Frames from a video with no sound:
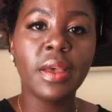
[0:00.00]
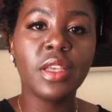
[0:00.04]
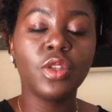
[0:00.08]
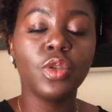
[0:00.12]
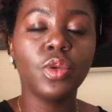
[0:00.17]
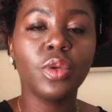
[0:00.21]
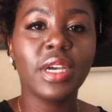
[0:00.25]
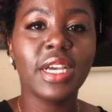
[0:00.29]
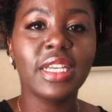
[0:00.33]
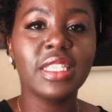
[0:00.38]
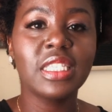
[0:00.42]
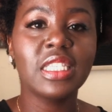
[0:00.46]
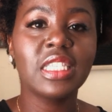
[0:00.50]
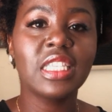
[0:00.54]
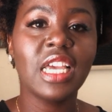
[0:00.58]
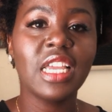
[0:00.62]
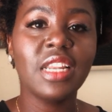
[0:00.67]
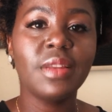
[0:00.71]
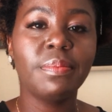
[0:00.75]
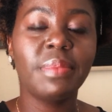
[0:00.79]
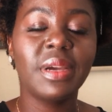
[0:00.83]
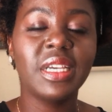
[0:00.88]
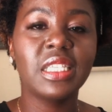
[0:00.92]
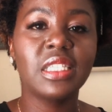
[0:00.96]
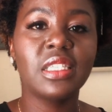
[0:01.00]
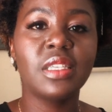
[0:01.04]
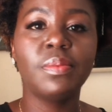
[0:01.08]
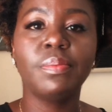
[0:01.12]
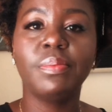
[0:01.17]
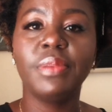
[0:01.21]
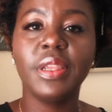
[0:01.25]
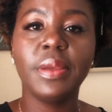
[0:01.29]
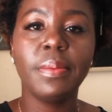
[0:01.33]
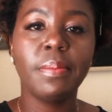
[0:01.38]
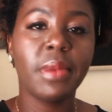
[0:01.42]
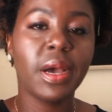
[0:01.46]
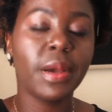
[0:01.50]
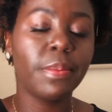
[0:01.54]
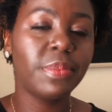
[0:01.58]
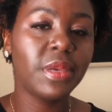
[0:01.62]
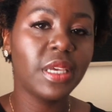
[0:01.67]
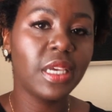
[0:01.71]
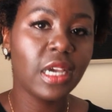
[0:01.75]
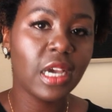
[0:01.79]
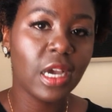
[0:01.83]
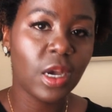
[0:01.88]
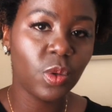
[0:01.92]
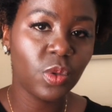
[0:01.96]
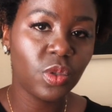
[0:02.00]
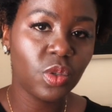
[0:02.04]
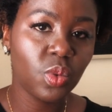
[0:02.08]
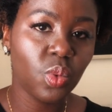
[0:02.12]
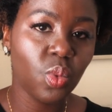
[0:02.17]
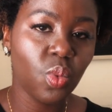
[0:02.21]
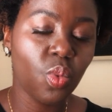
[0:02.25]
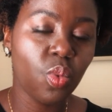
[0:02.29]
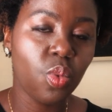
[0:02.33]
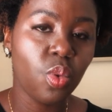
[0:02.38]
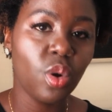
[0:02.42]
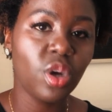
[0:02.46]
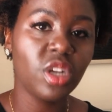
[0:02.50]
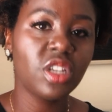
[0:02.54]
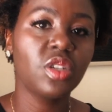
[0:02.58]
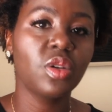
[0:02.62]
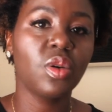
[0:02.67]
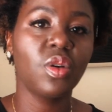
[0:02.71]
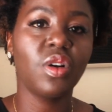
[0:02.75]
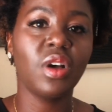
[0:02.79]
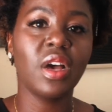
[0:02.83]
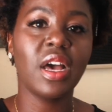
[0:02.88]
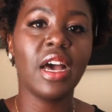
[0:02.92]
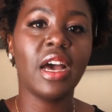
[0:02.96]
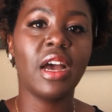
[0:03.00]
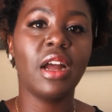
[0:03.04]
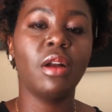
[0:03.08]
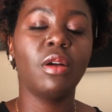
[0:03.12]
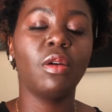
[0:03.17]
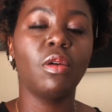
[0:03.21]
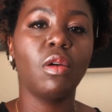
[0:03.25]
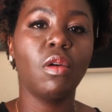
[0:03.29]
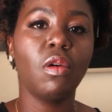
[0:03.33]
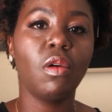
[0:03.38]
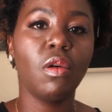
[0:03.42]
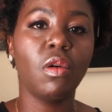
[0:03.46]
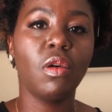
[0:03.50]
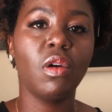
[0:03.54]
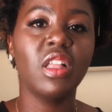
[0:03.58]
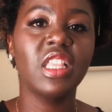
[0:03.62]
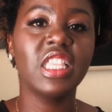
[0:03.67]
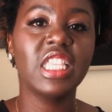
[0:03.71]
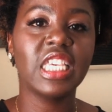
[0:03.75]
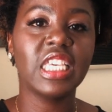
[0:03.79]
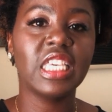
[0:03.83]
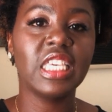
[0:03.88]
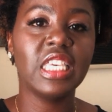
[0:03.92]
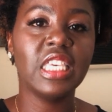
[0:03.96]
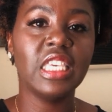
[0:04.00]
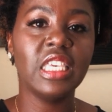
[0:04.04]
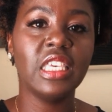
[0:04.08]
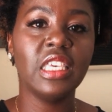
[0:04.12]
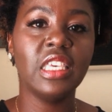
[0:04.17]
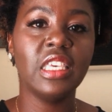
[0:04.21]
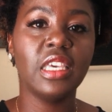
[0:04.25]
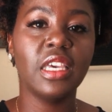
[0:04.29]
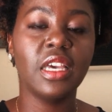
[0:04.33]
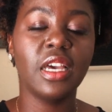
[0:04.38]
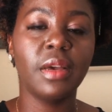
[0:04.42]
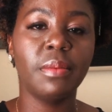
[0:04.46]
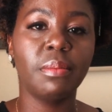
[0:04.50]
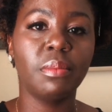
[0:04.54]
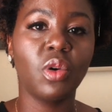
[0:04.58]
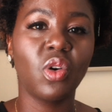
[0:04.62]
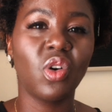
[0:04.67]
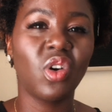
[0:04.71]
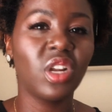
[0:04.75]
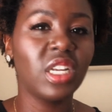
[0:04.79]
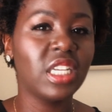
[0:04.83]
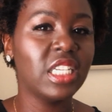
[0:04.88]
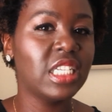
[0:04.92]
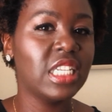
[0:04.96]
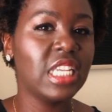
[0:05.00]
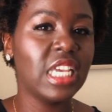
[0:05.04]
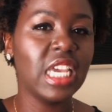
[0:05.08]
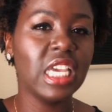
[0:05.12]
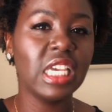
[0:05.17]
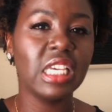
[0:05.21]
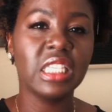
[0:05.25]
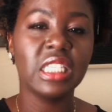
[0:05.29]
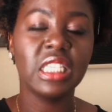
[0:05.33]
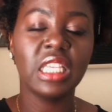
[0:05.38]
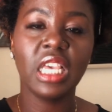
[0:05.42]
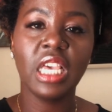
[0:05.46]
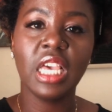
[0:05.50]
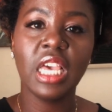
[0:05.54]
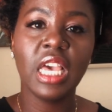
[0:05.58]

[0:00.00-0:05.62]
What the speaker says: you can start by simply mapping out what are all the key holidays,